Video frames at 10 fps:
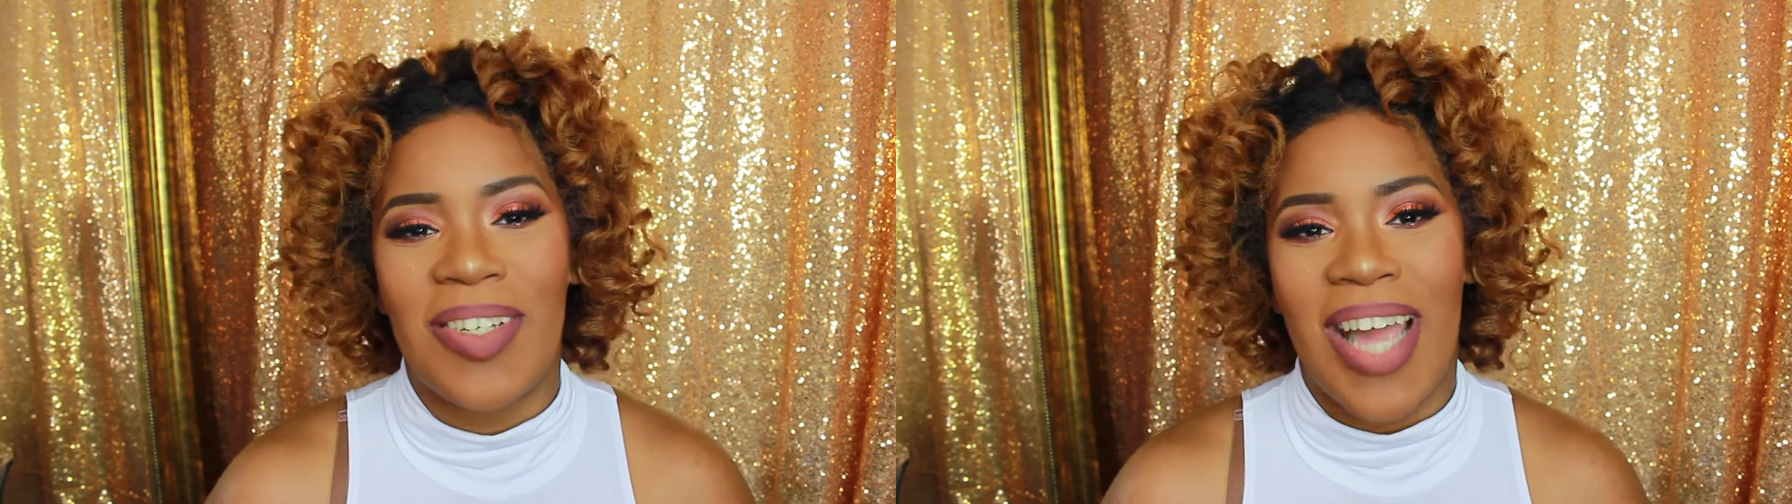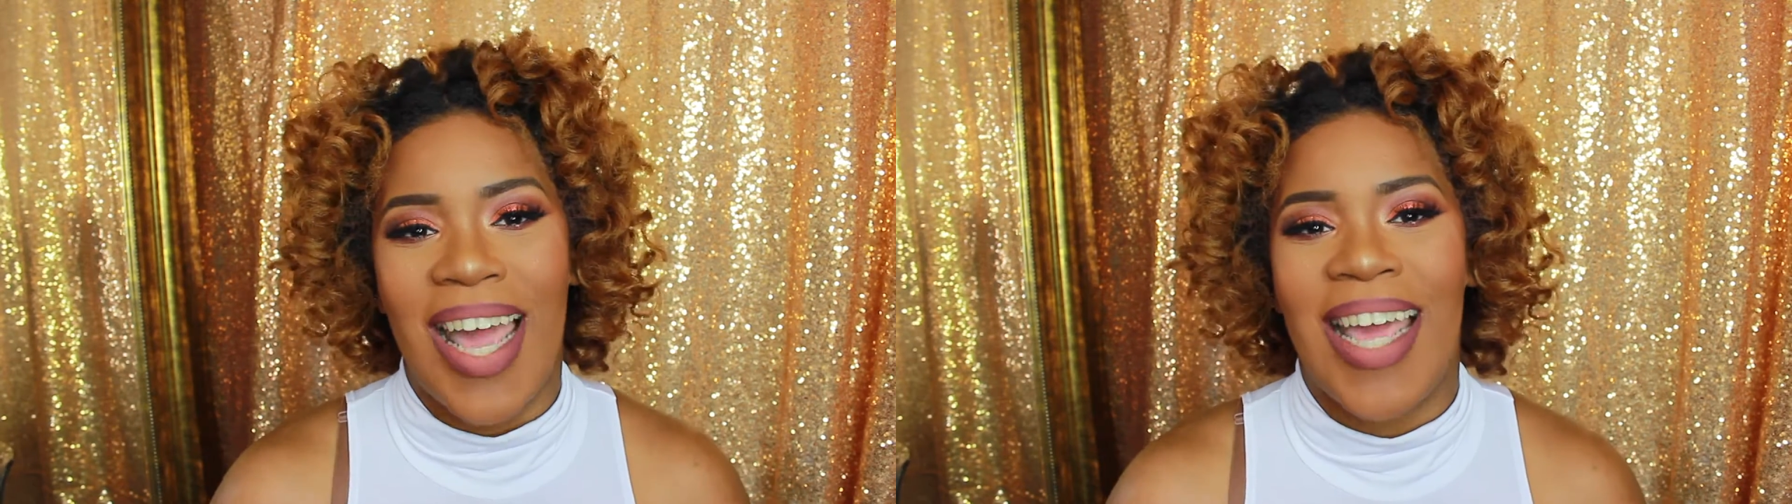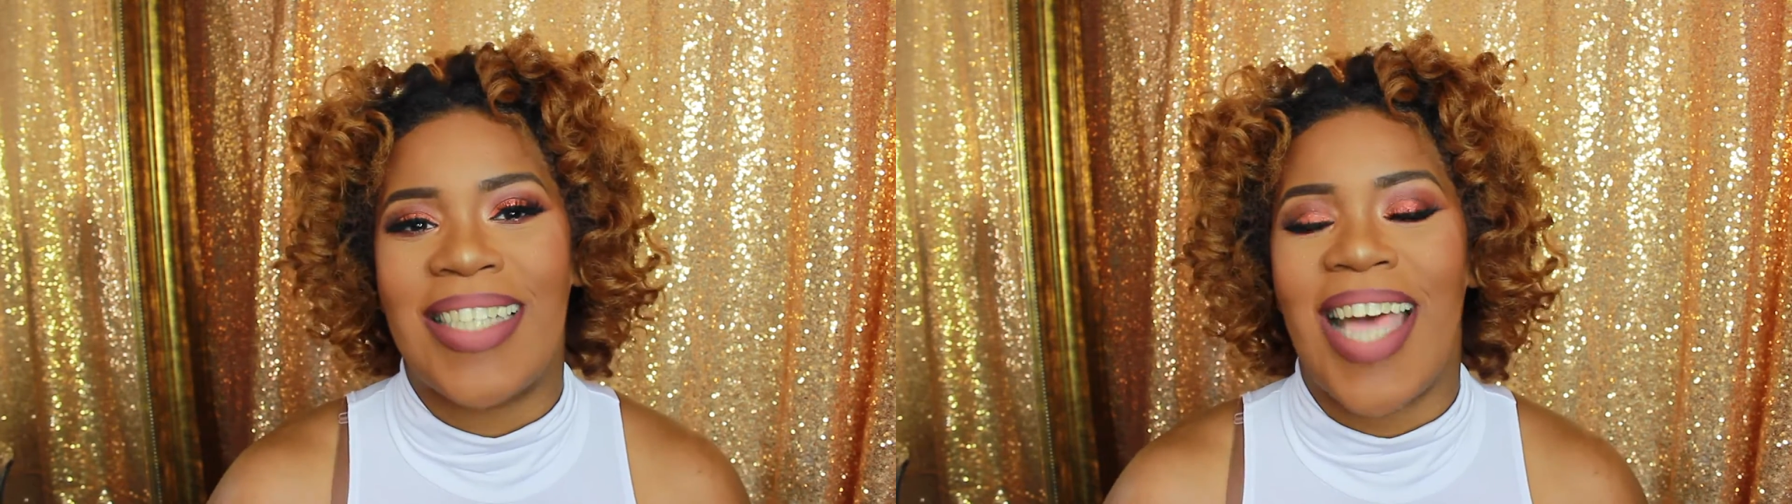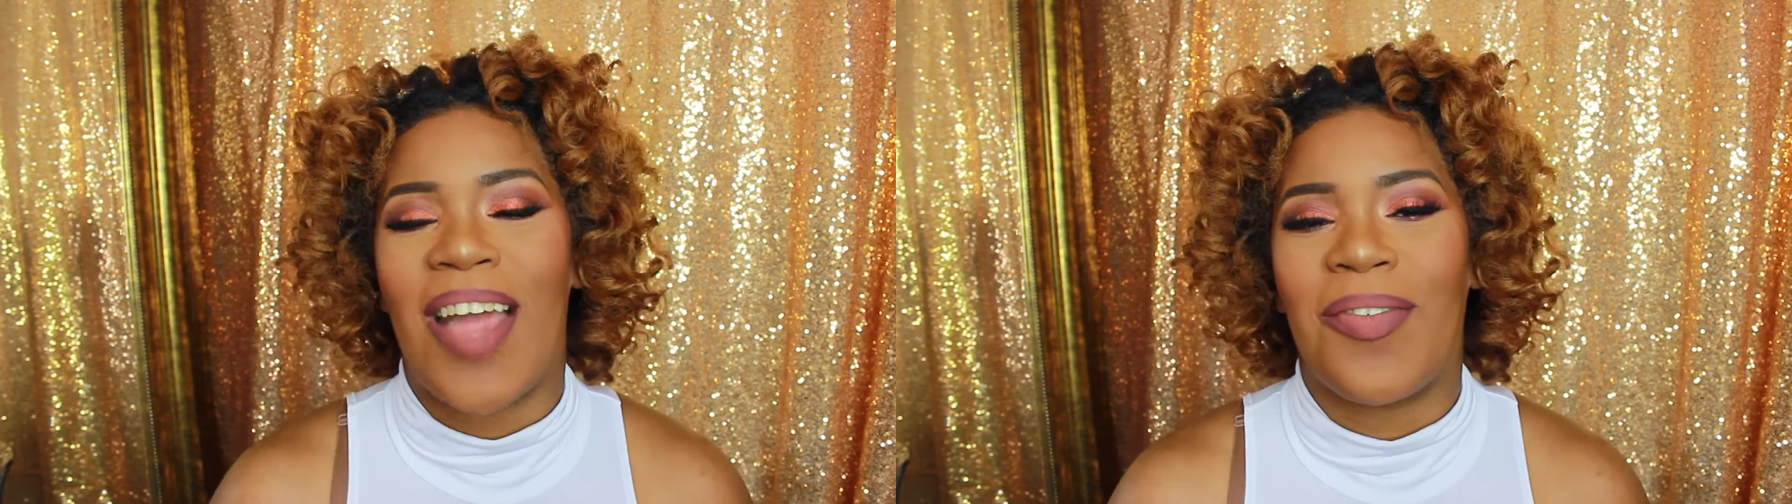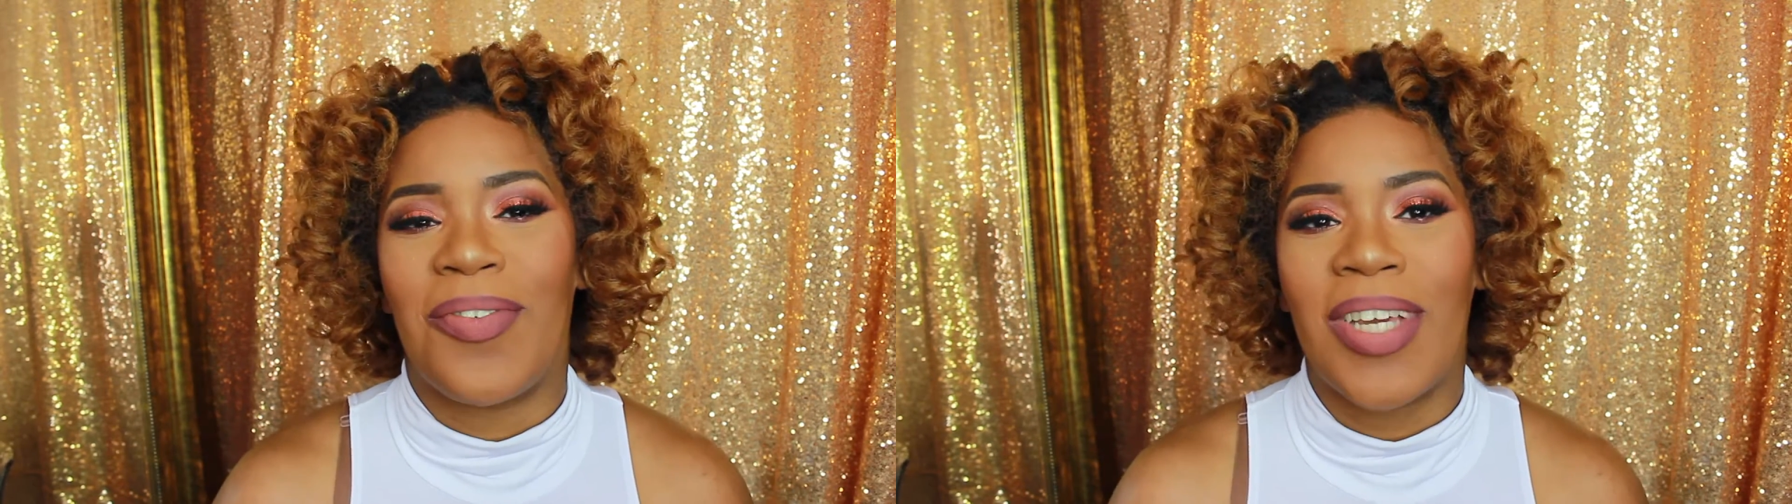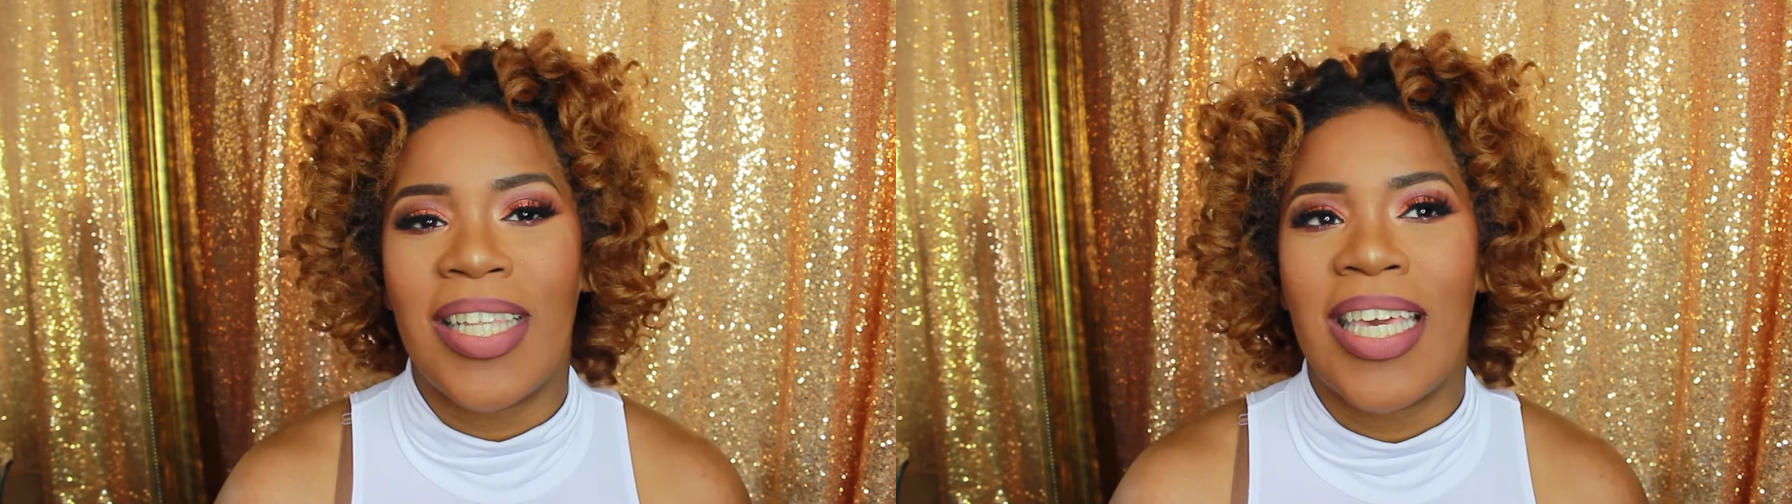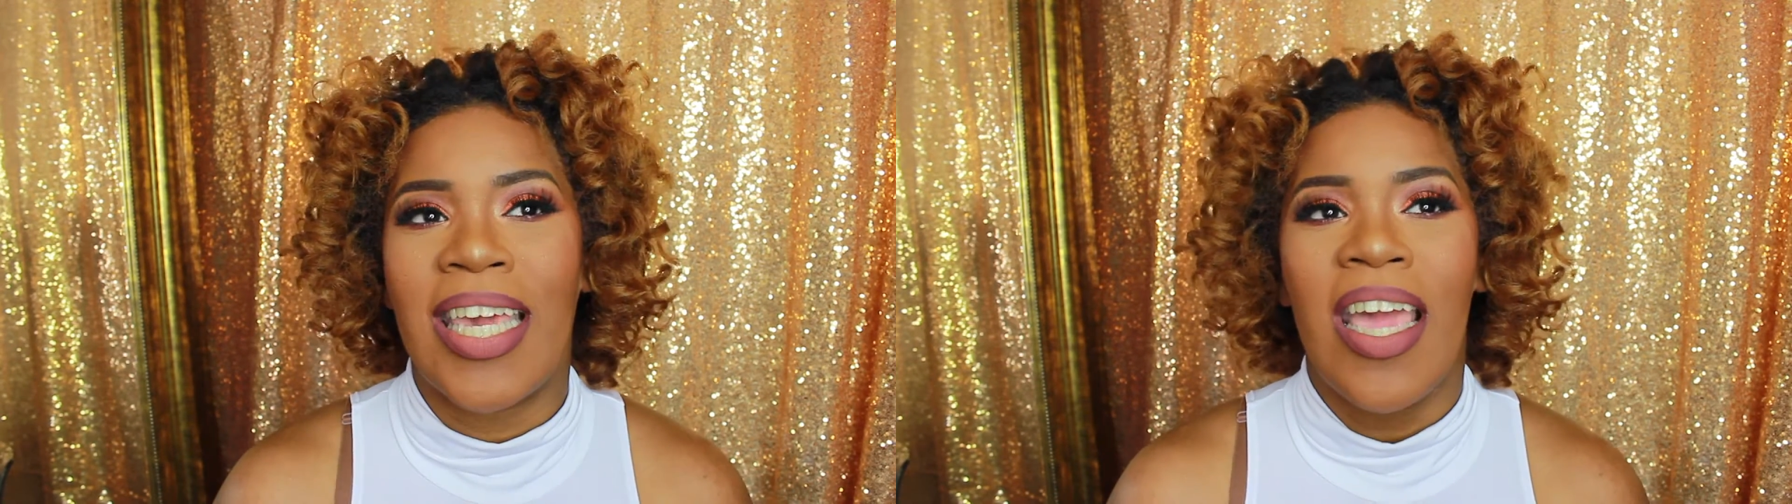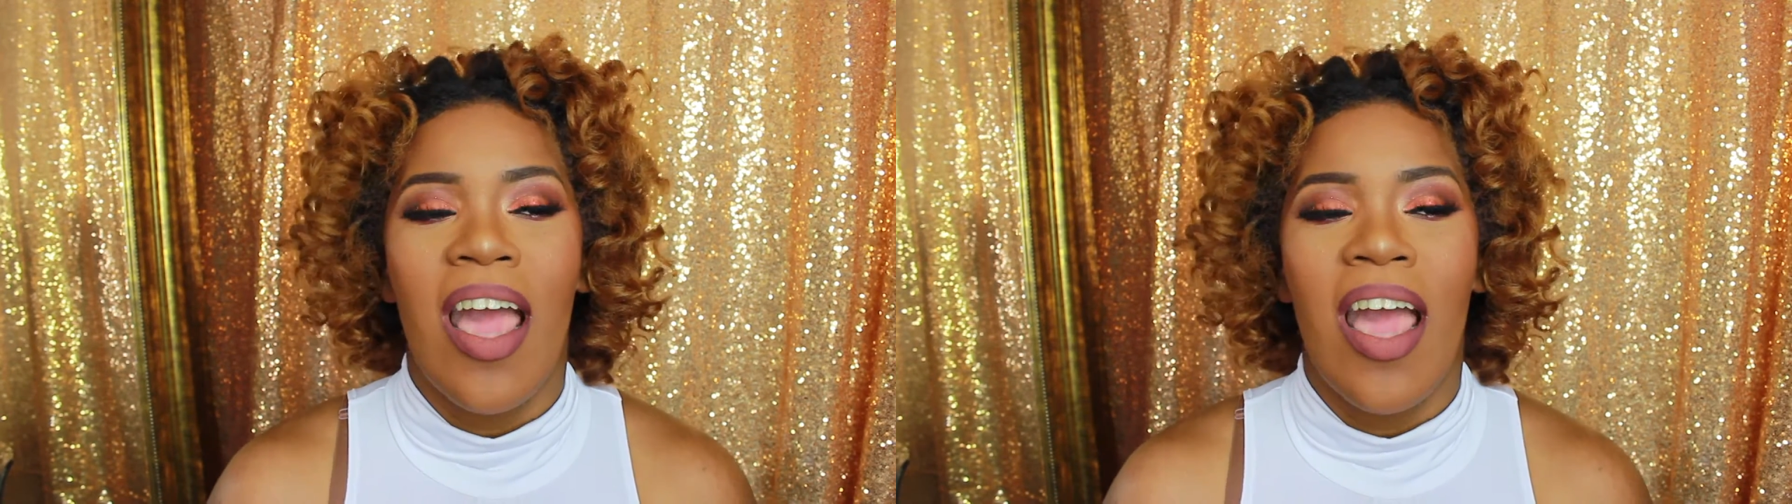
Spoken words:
you guys. I really